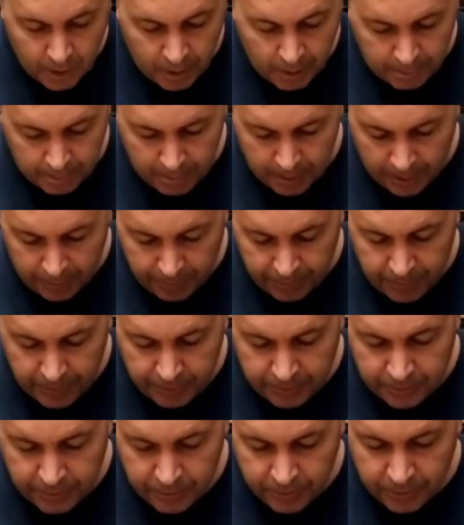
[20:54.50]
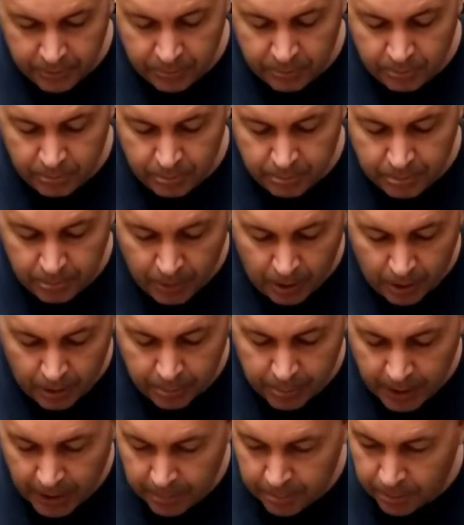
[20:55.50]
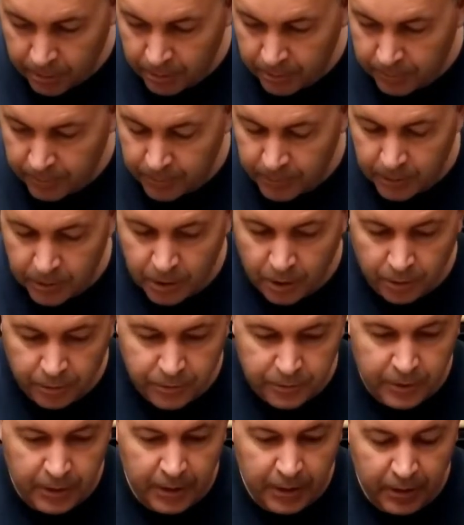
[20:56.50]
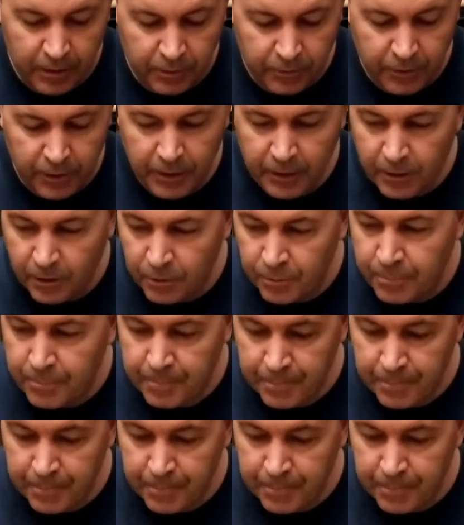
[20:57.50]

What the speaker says: But this is on paper. Y'all see it in the video.